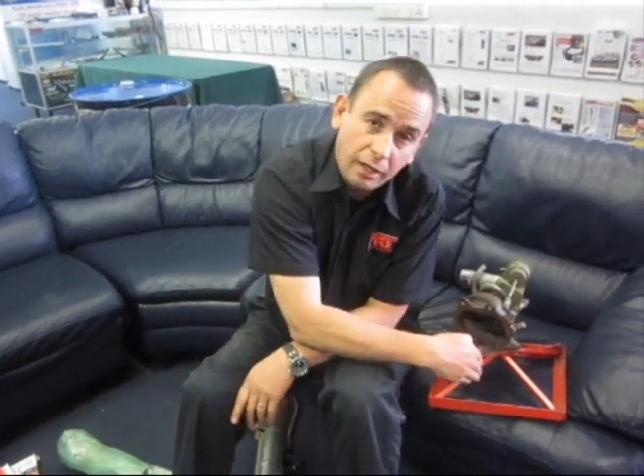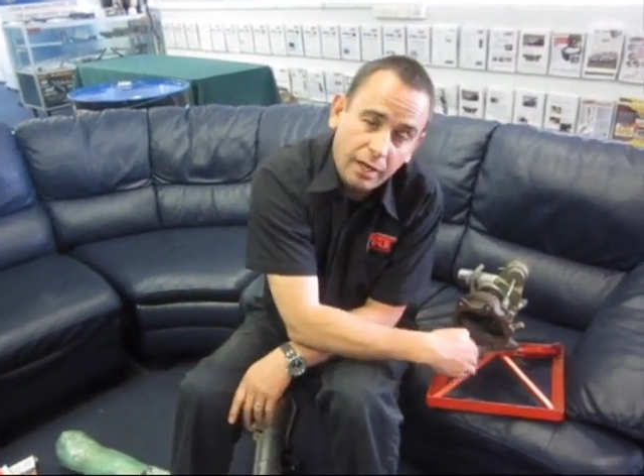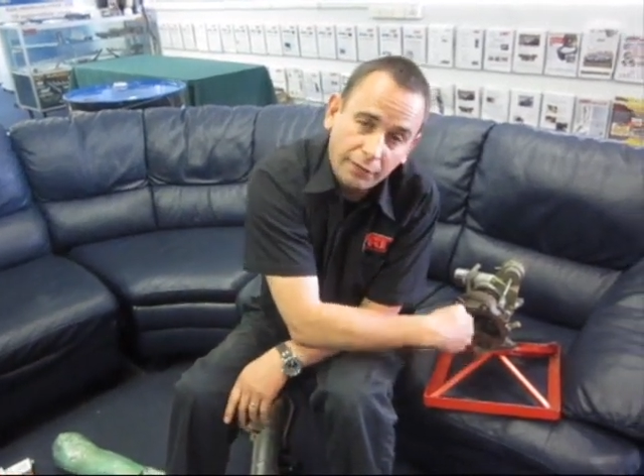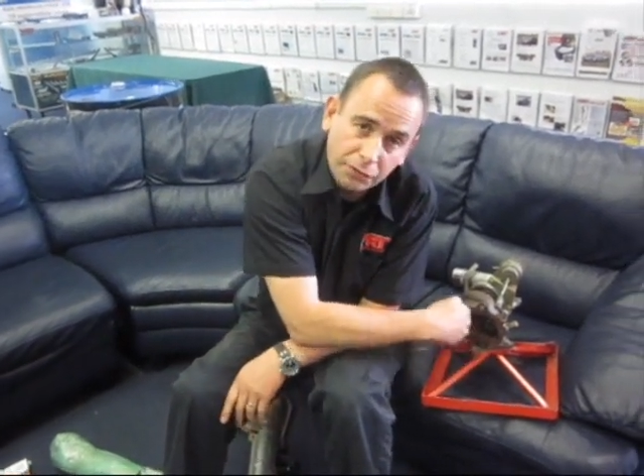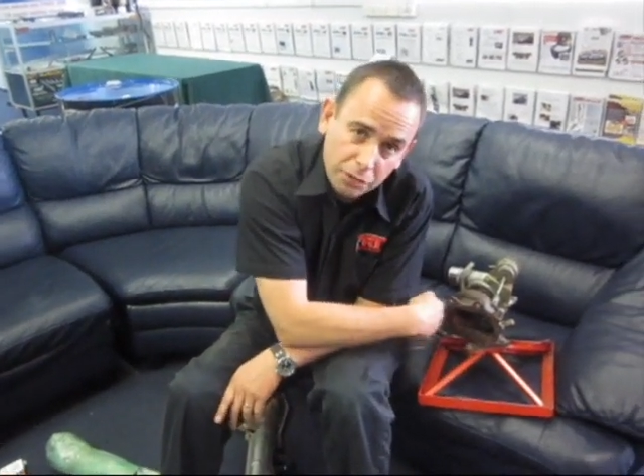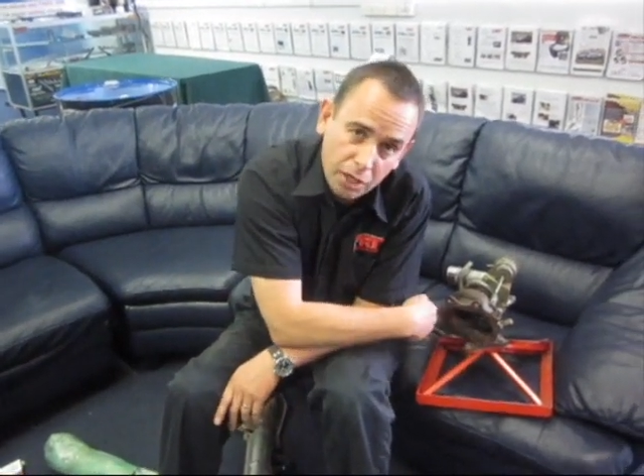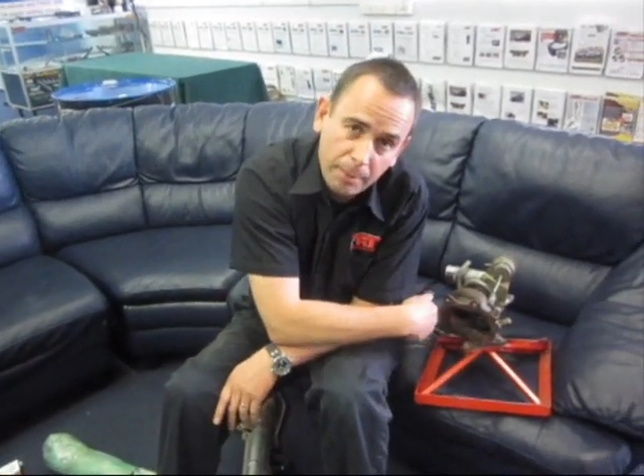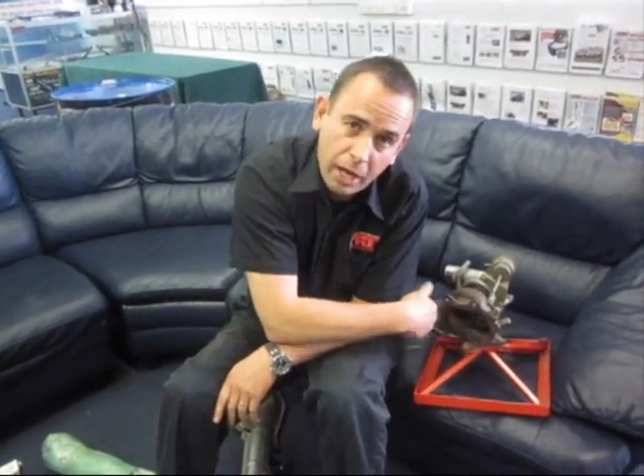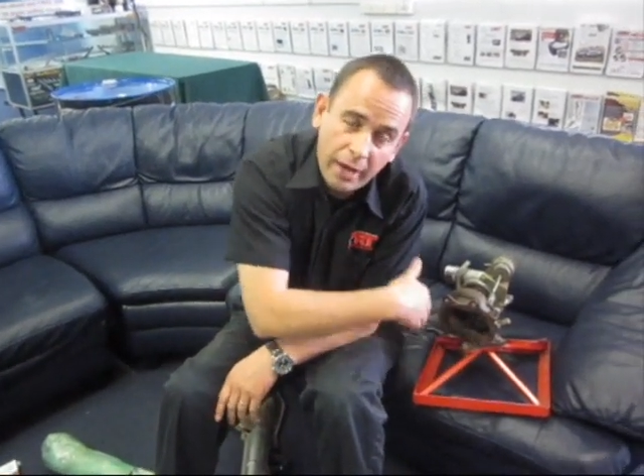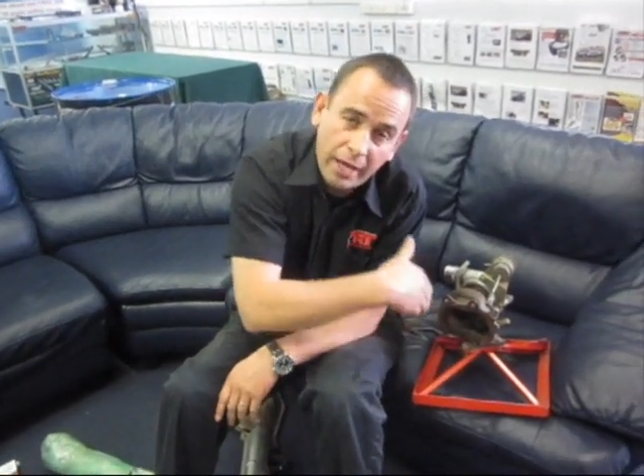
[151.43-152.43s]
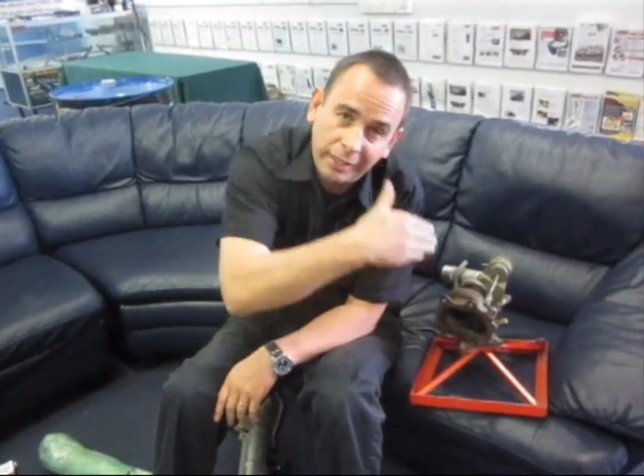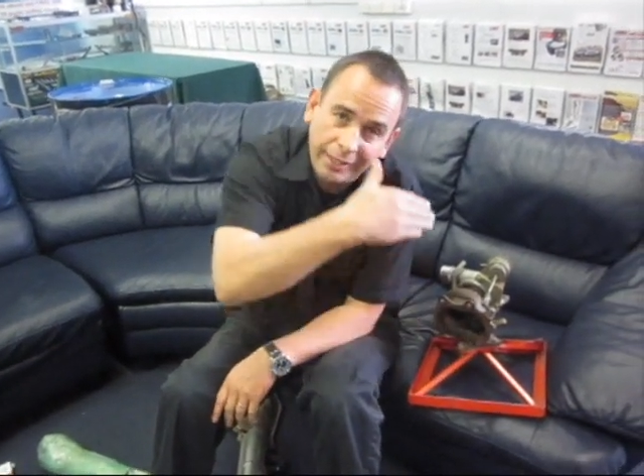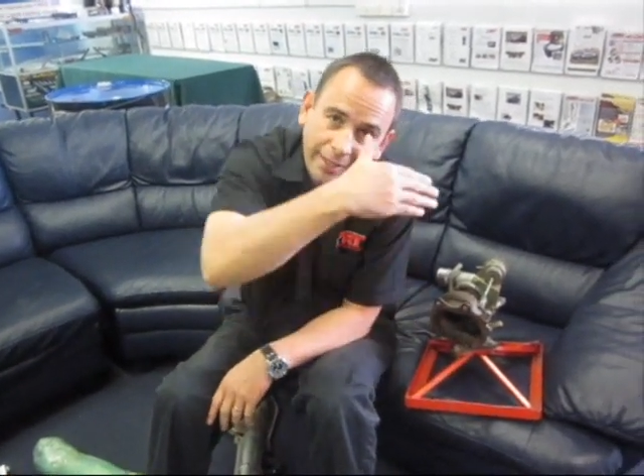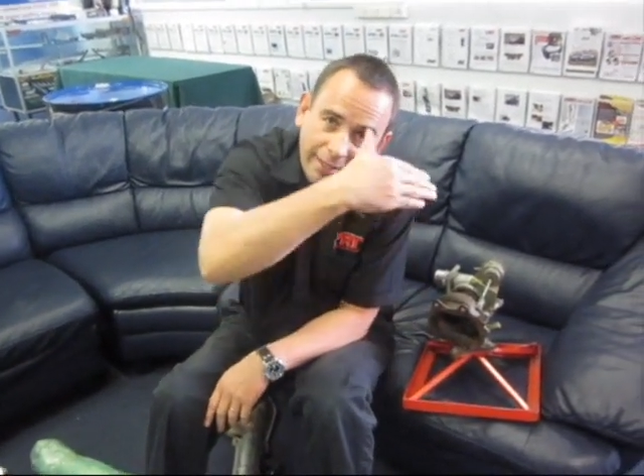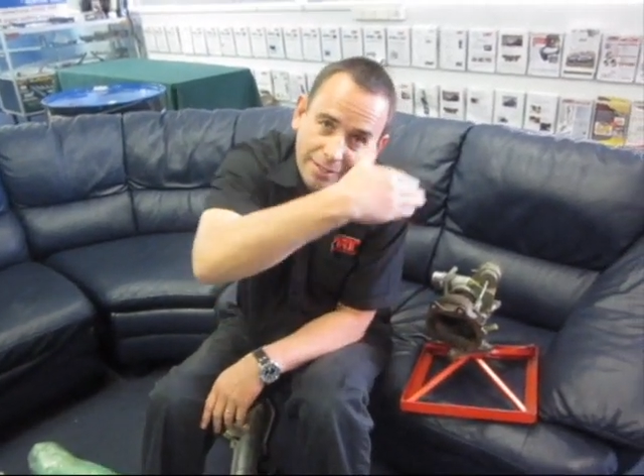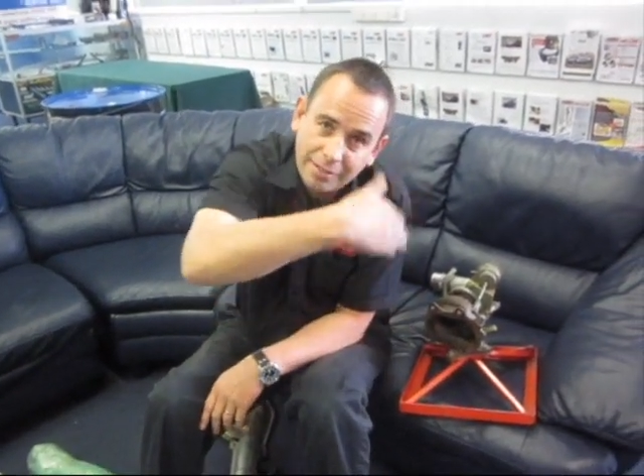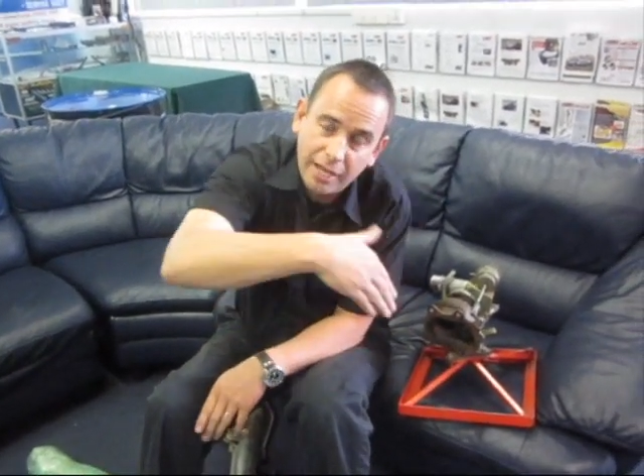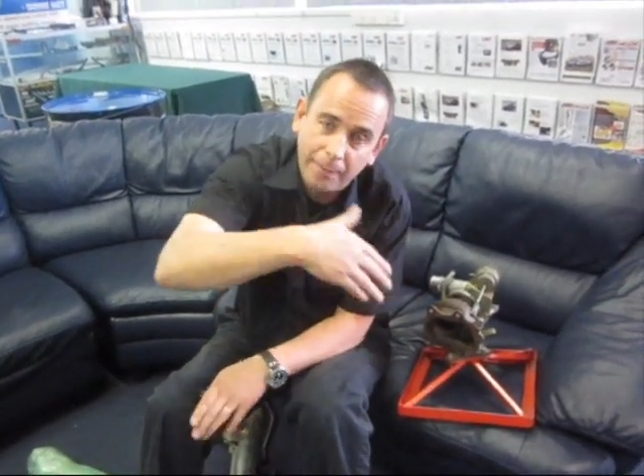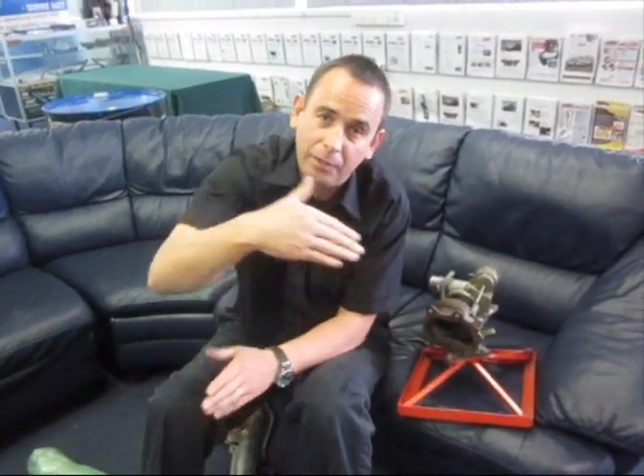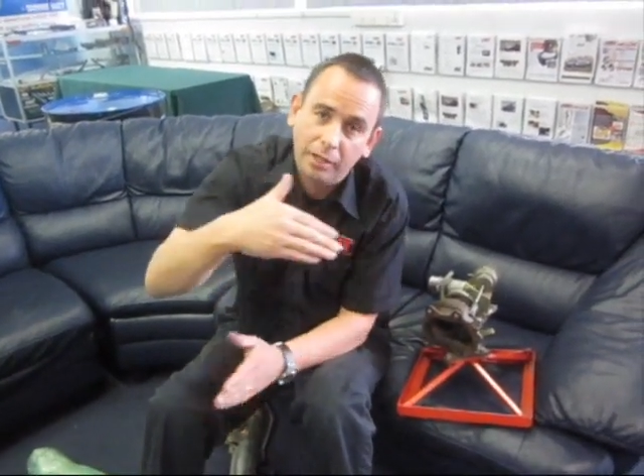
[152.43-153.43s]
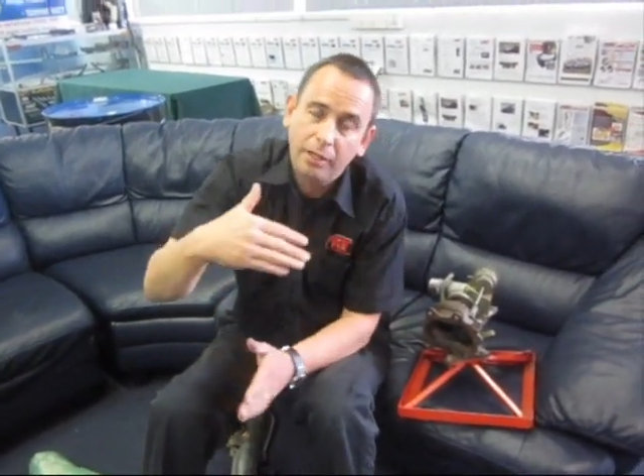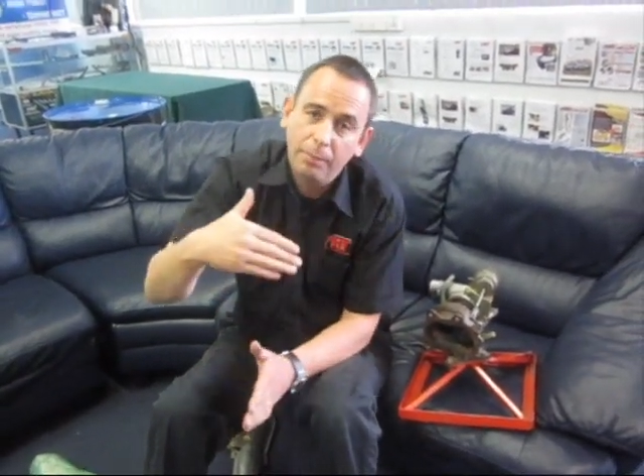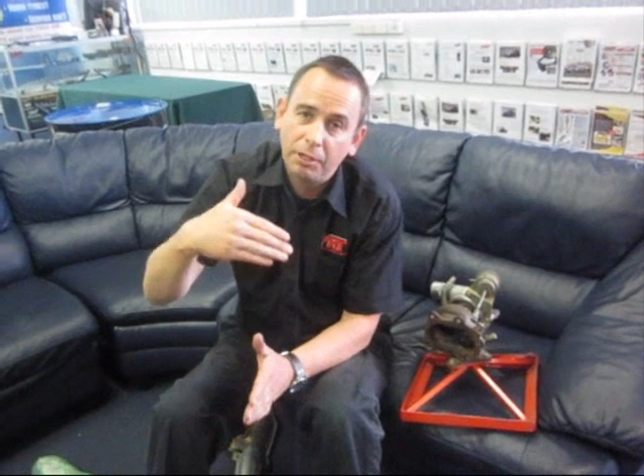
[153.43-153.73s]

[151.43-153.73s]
and the turbo outlet separate,